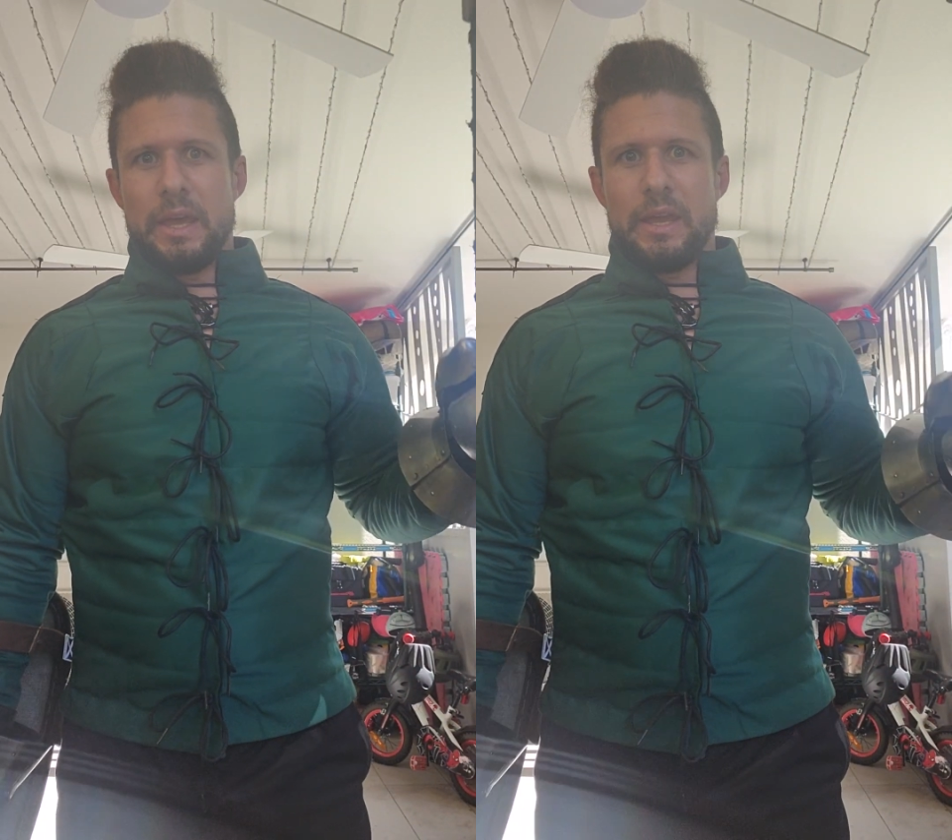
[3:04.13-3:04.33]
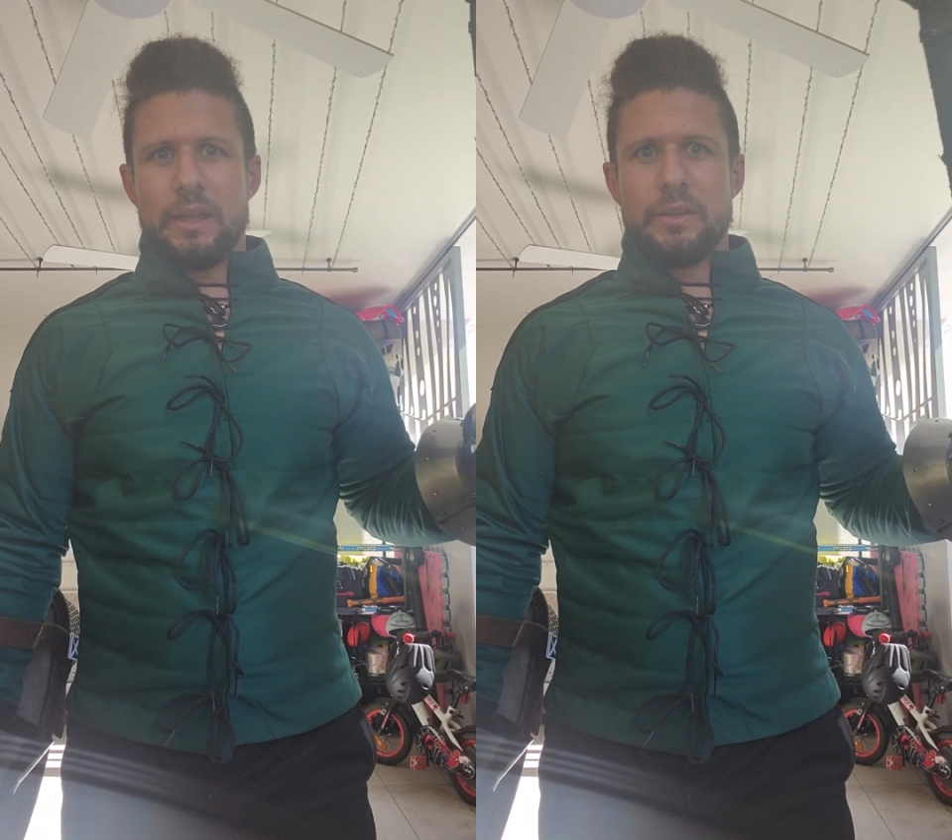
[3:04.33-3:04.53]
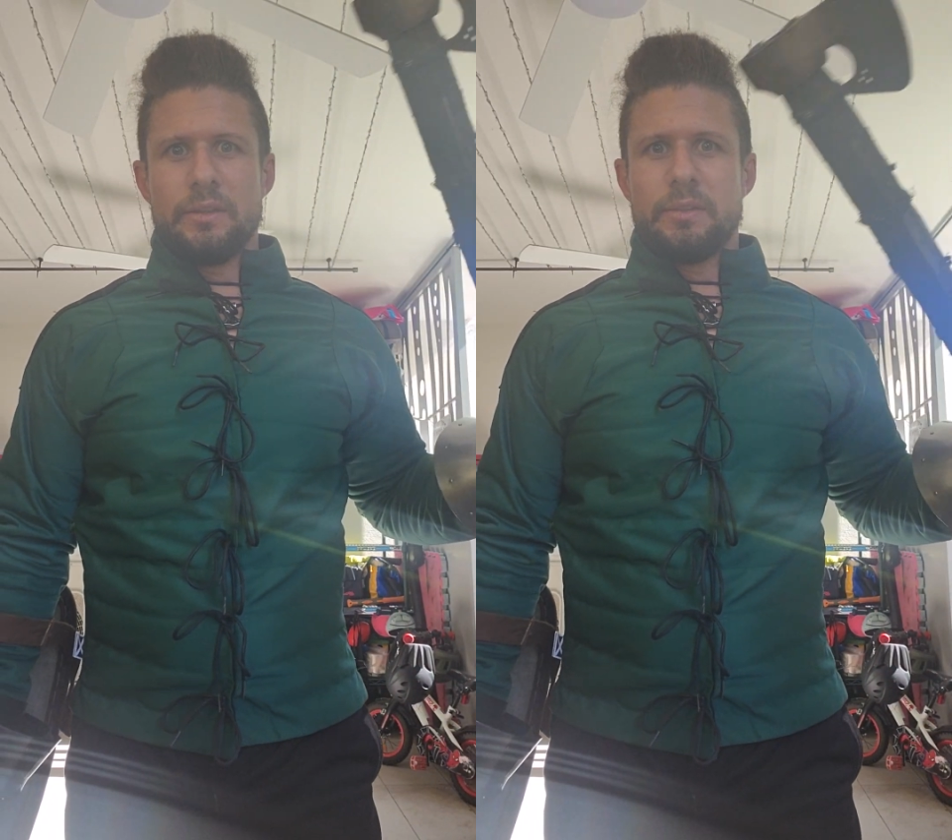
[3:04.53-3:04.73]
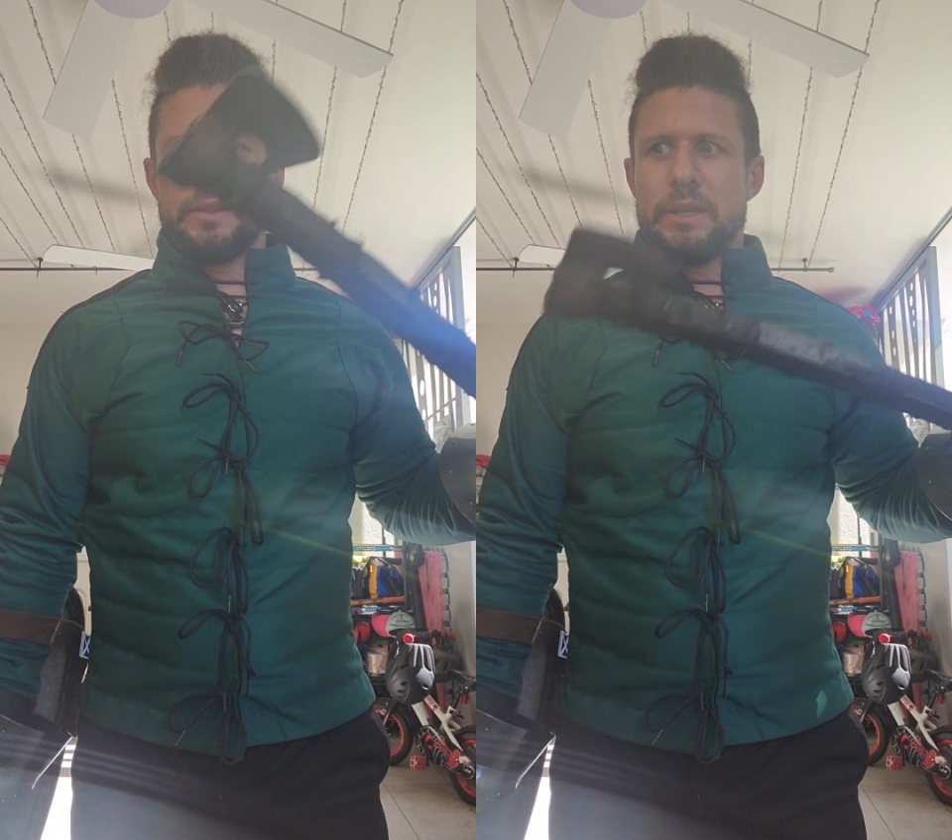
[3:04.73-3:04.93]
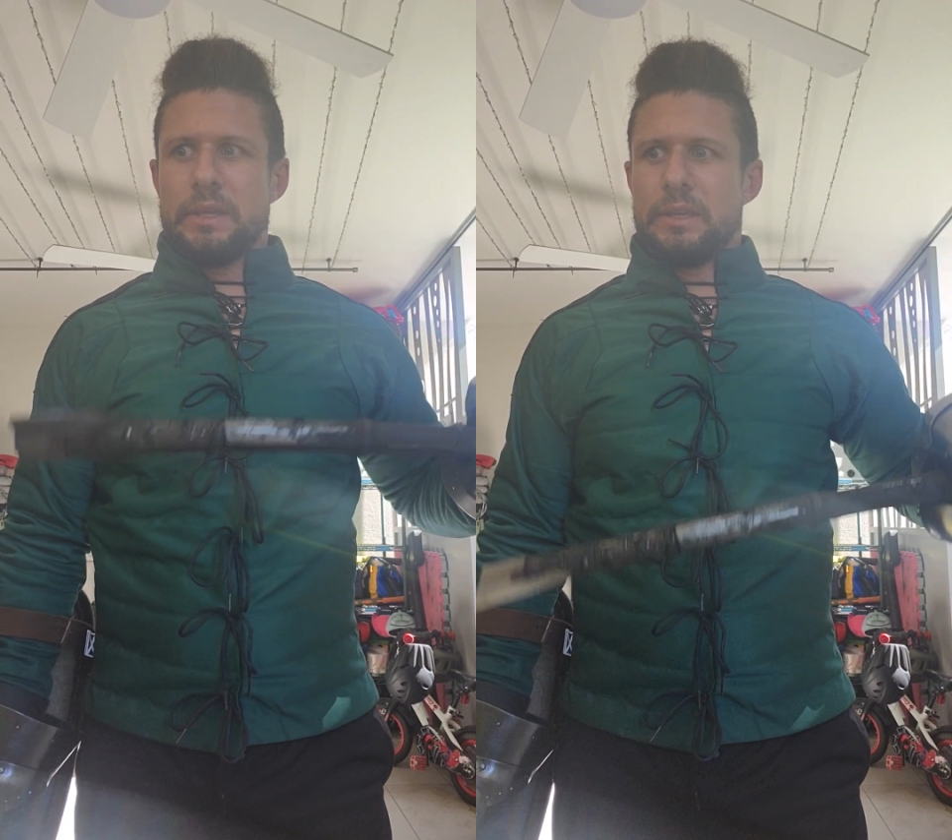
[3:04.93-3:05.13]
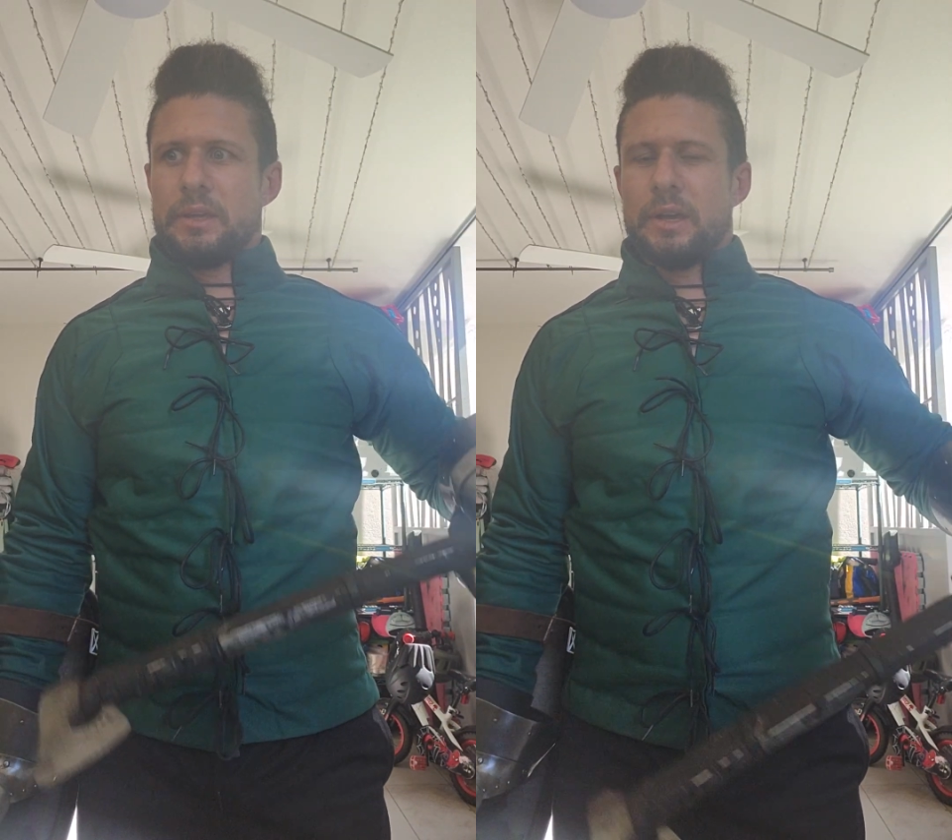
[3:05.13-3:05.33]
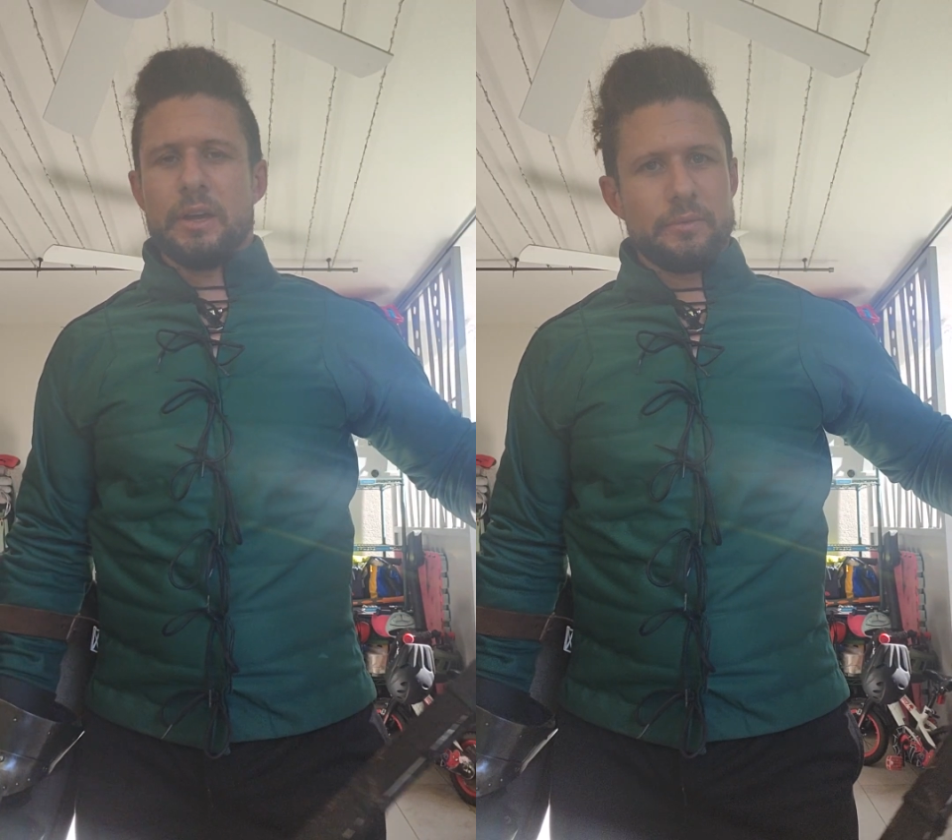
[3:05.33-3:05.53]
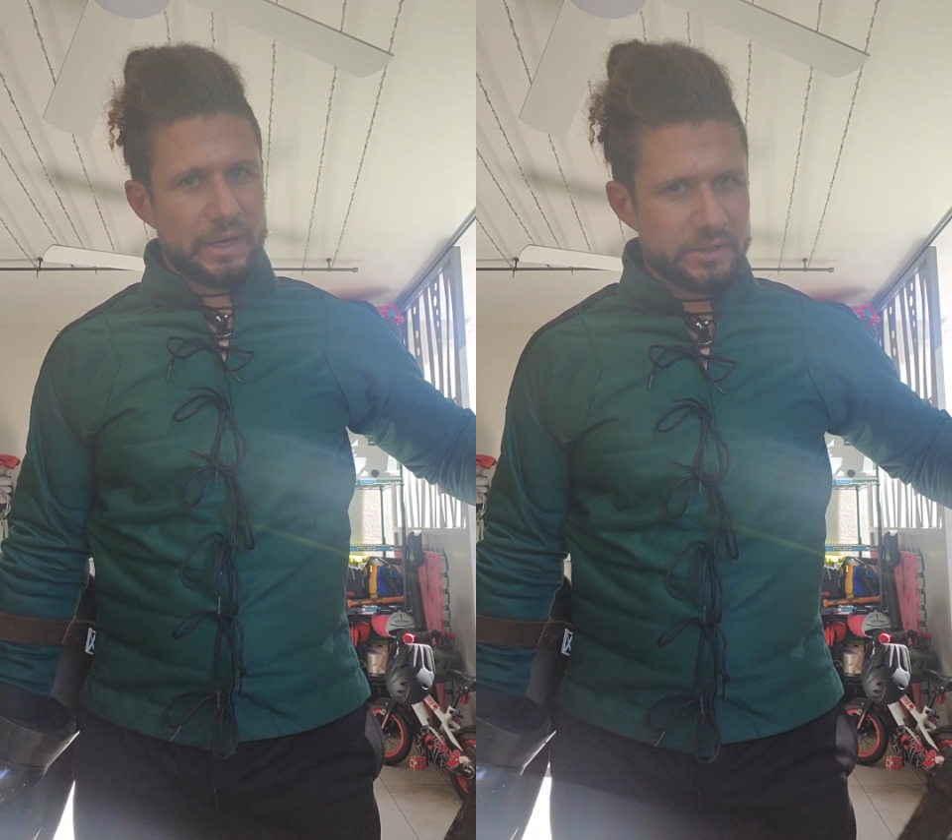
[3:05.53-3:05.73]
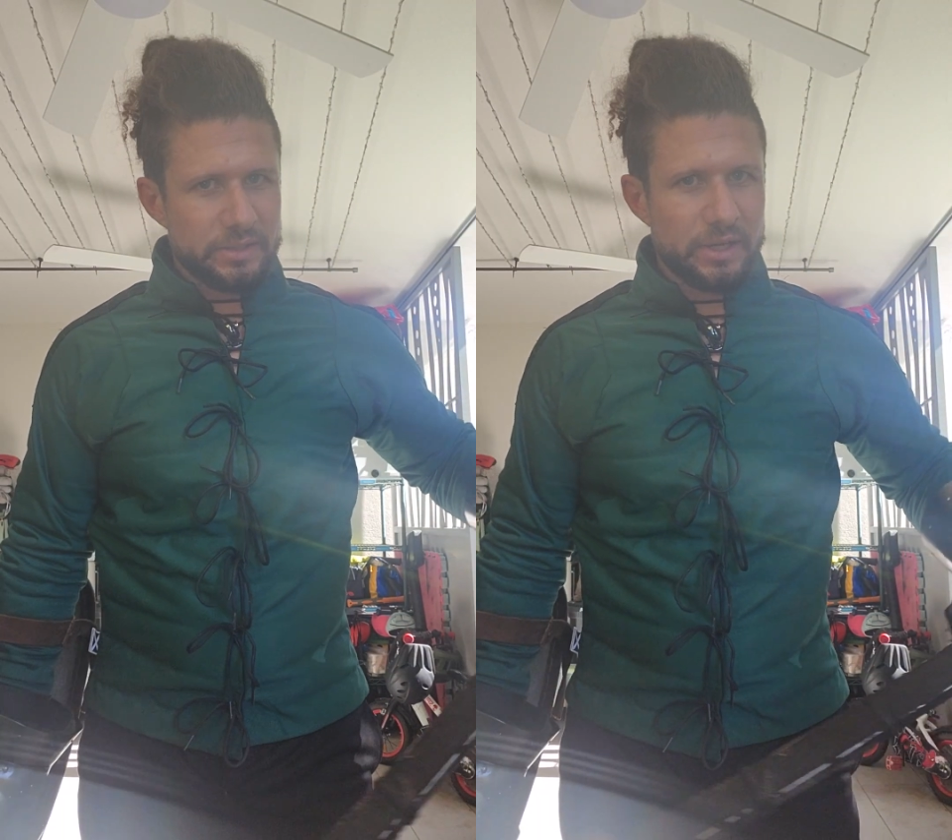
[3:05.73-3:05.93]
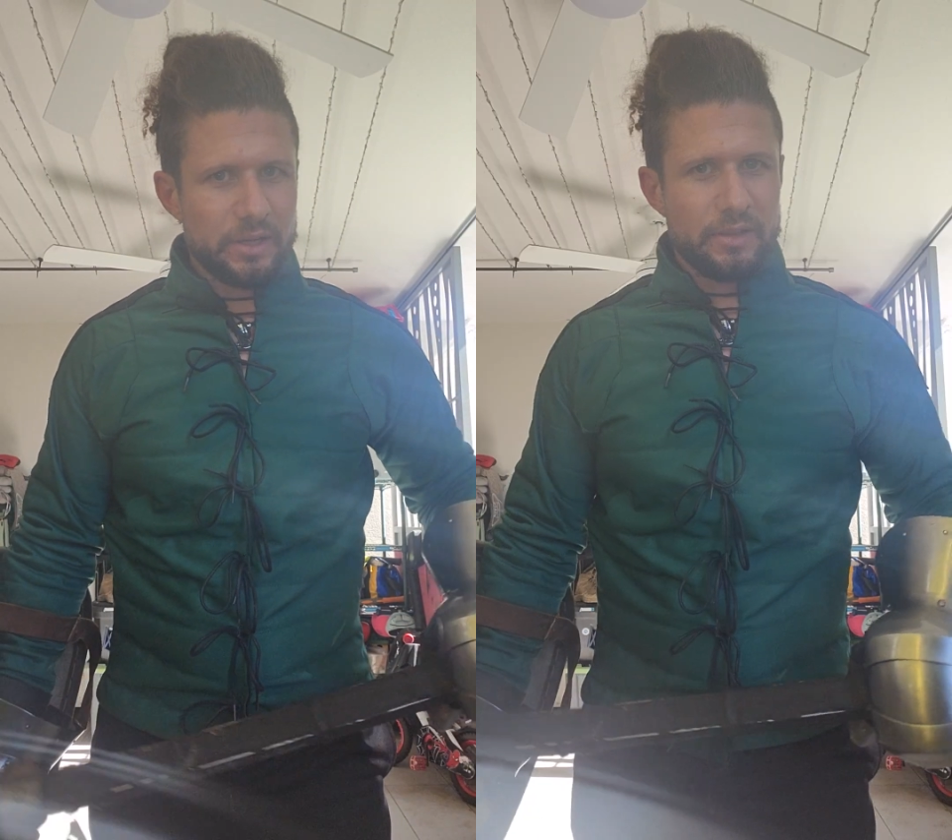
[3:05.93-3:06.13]
And the rash
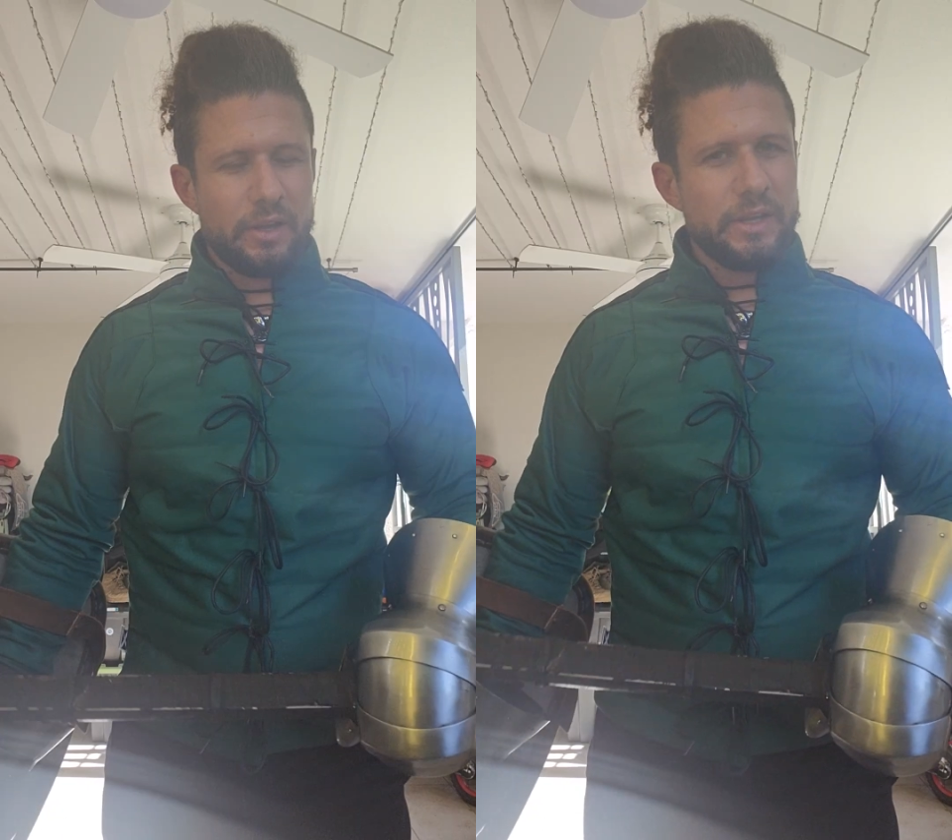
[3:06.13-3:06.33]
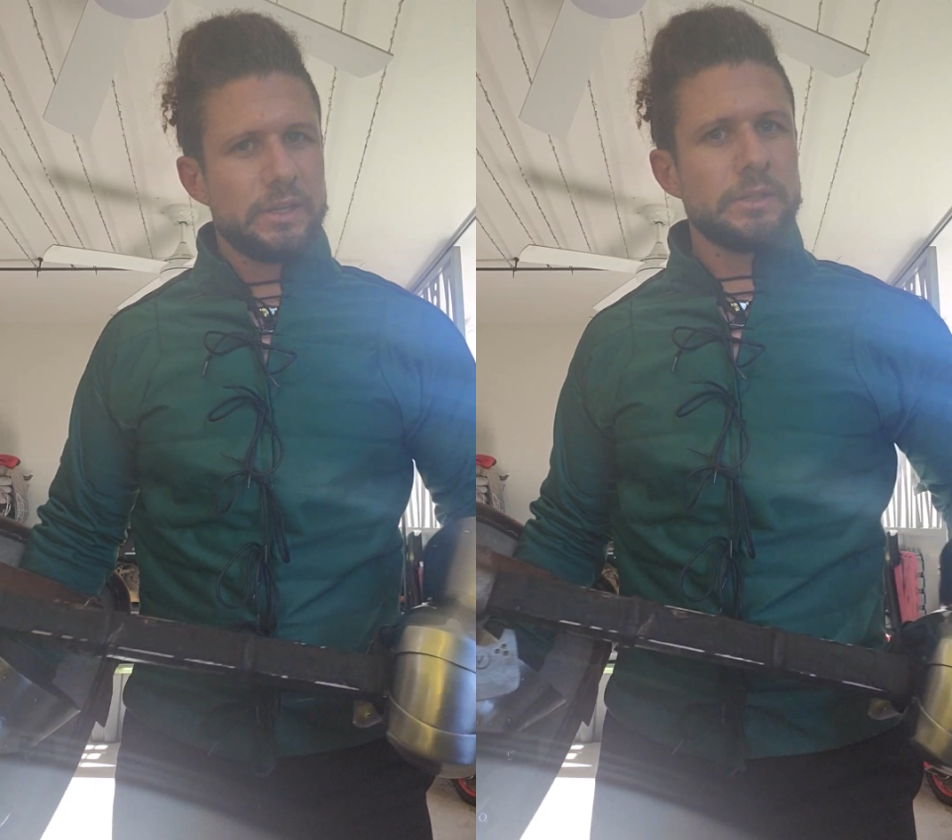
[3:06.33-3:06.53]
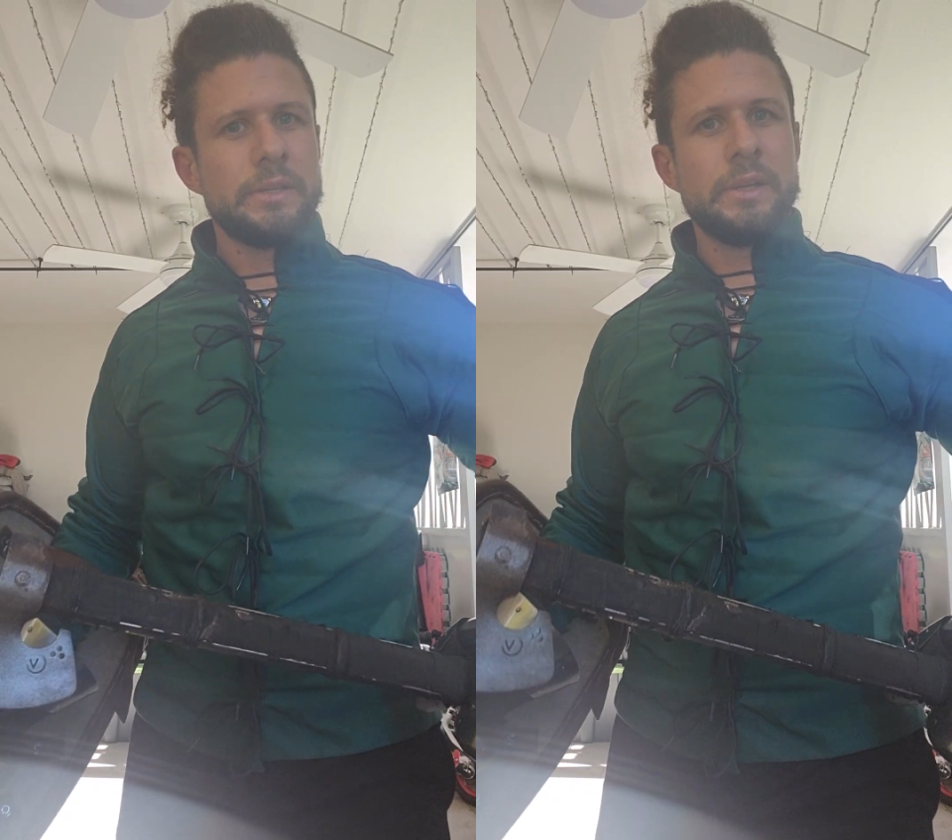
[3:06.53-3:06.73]
guard liner,